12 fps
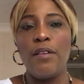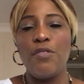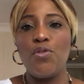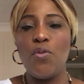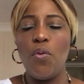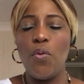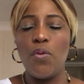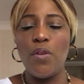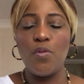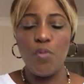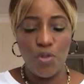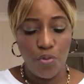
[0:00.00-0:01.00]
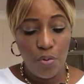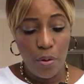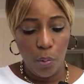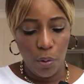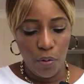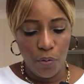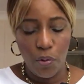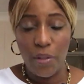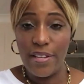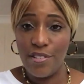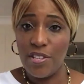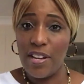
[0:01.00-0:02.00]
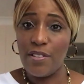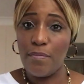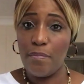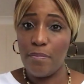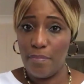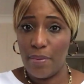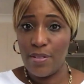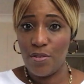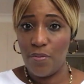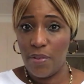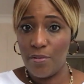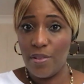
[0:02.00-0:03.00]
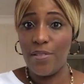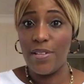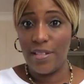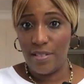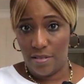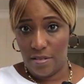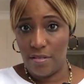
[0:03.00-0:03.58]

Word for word: So it was through a word of knowledge that Pastor found out that